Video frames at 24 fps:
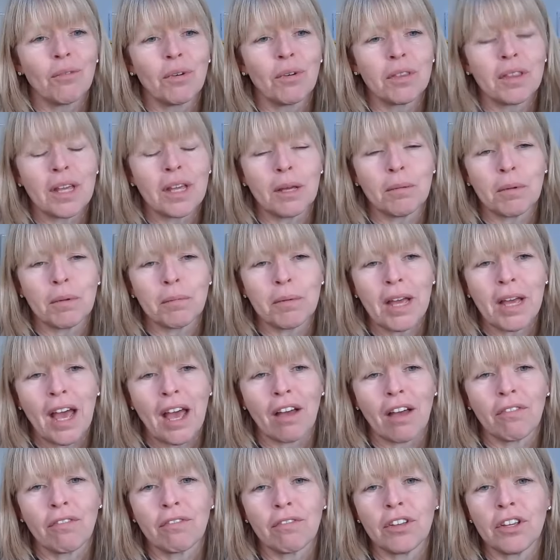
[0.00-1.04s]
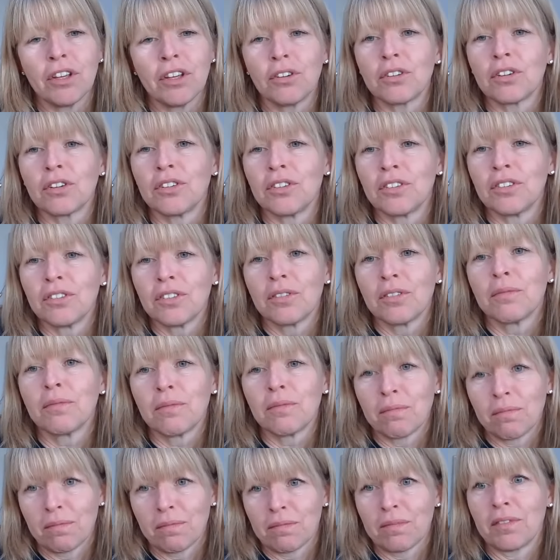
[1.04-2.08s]
with eBPF, too, you can. Real
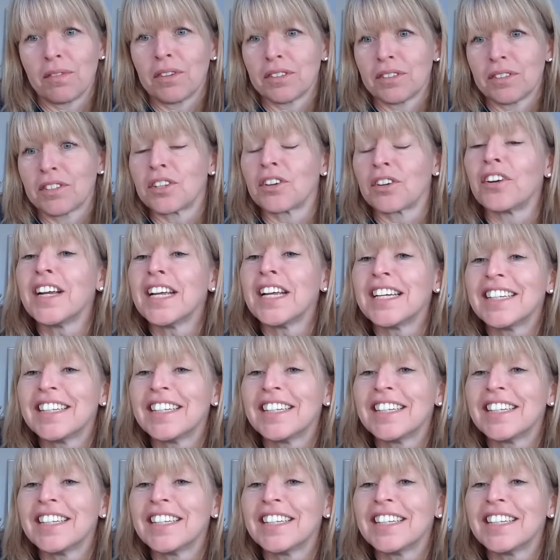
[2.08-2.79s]
quick. Sorry.